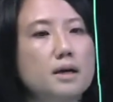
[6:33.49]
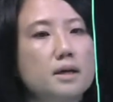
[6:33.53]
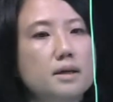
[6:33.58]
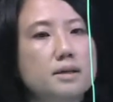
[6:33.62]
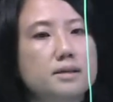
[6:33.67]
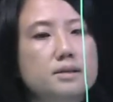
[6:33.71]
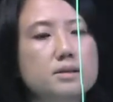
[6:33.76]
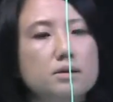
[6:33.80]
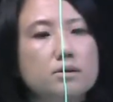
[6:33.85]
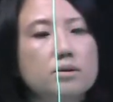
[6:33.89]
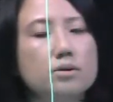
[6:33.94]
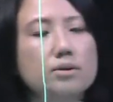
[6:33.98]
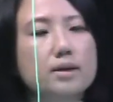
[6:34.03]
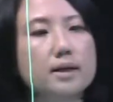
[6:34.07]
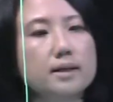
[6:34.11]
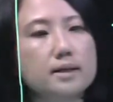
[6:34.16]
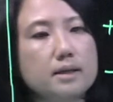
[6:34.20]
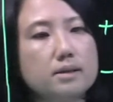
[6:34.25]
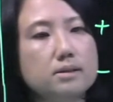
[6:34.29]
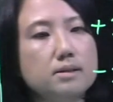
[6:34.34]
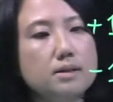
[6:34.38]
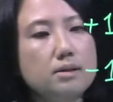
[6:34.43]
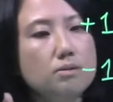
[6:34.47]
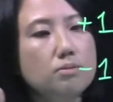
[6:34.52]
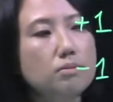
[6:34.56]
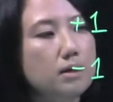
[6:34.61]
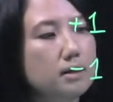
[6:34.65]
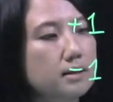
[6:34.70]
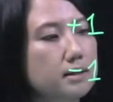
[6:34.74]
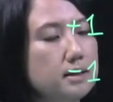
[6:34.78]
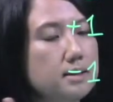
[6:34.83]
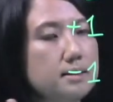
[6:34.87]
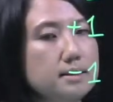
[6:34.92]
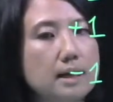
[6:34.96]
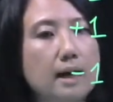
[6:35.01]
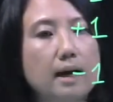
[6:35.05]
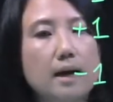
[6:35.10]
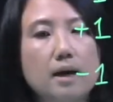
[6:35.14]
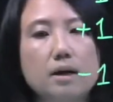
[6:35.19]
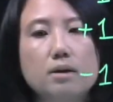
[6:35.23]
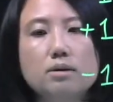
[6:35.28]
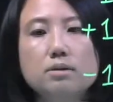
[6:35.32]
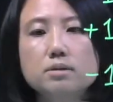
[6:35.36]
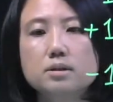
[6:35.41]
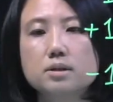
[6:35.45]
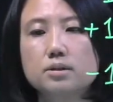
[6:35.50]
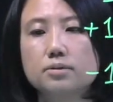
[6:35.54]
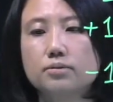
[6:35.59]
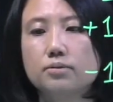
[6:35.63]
So you can actually work this out